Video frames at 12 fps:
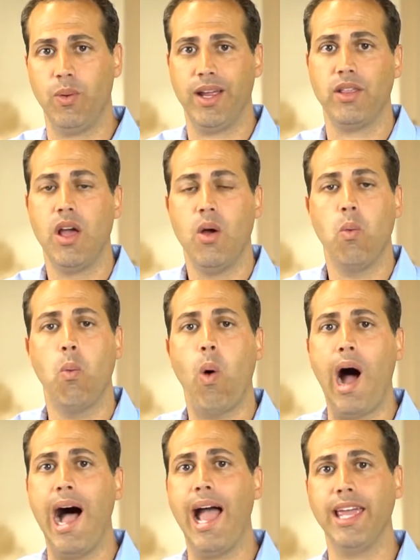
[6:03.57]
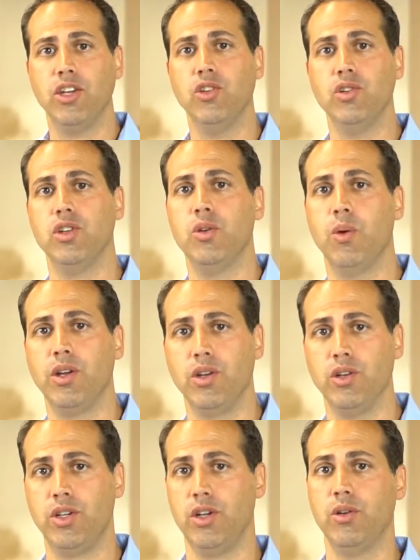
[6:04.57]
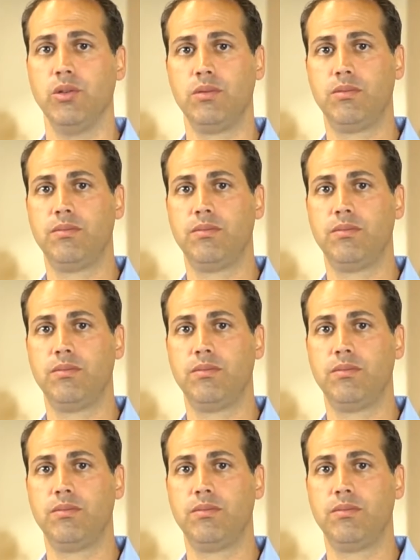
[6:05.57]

with why you do what you do,